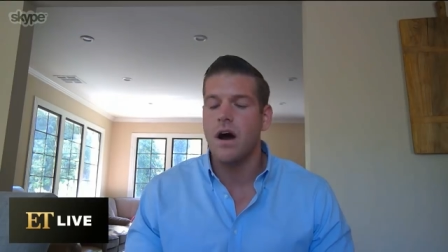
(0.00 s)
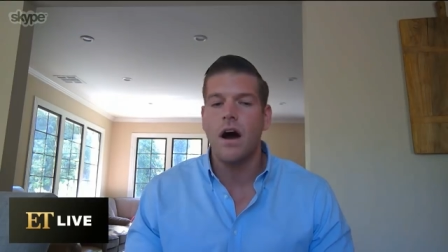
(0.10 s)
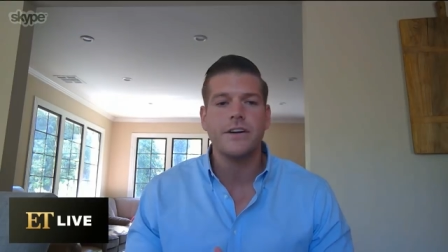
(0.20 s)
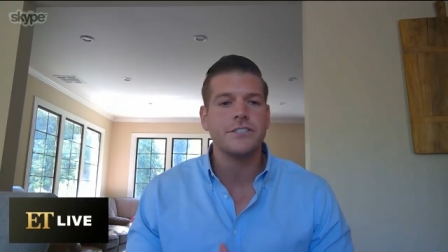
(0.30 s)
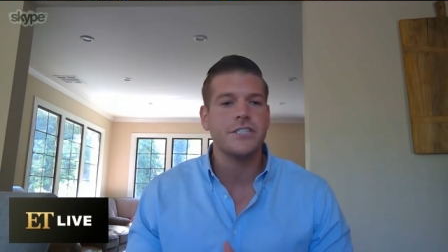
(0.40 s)

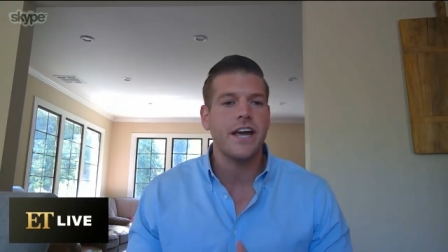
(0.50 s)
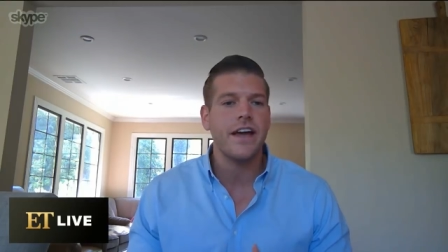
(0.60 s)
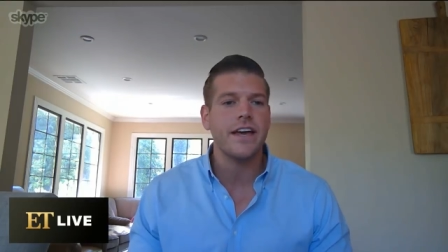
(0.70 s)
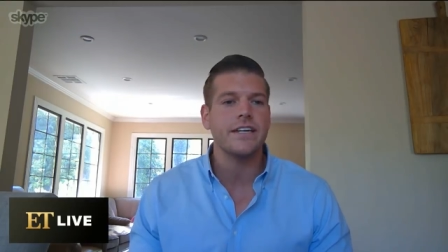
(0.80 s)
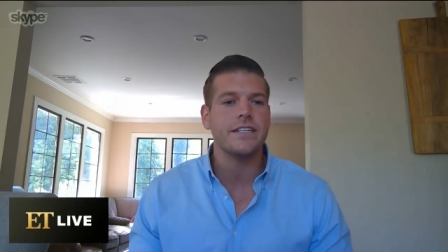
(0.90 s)
Connor
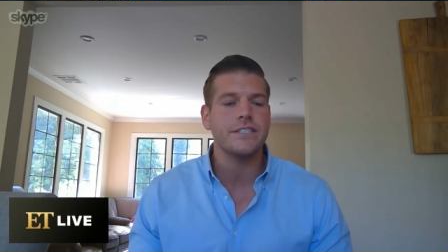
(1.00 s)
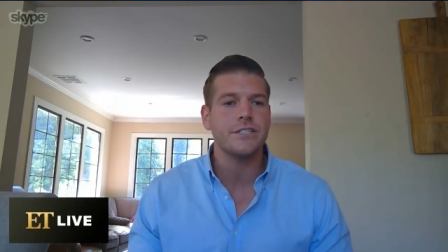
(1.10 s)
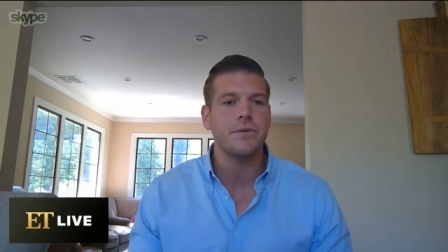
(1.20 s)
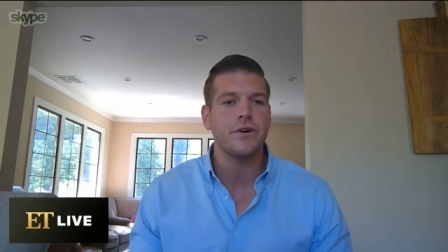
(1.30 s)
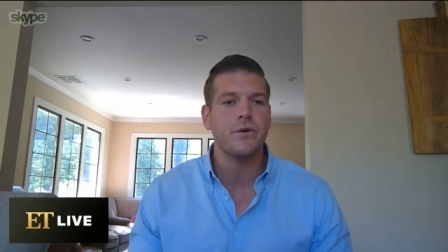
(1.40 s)
J. He's
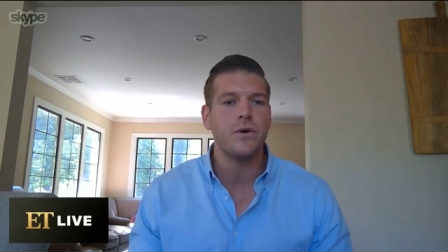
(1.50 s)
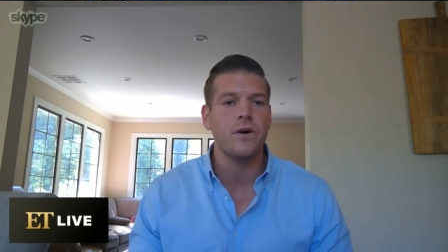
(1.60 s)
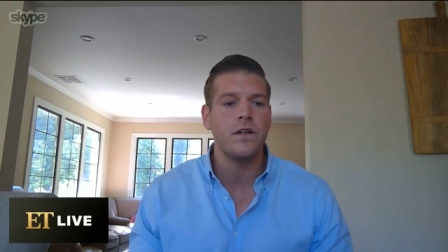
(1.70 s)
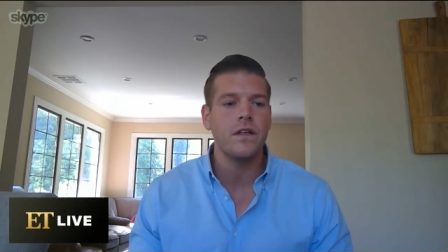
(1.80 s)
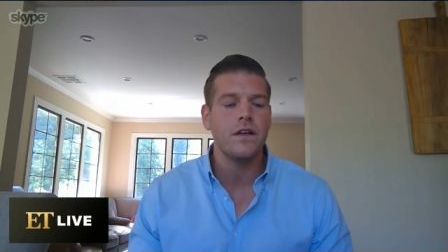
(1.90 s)
super
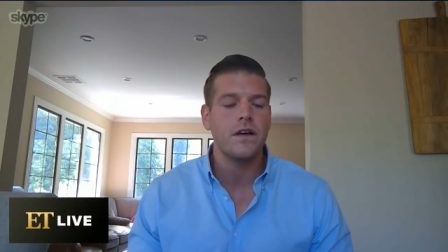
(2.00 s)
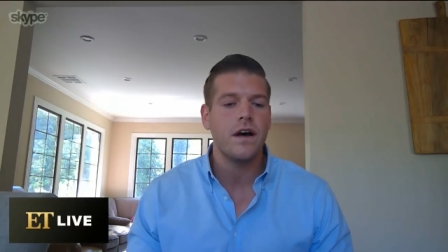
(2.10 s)
cool.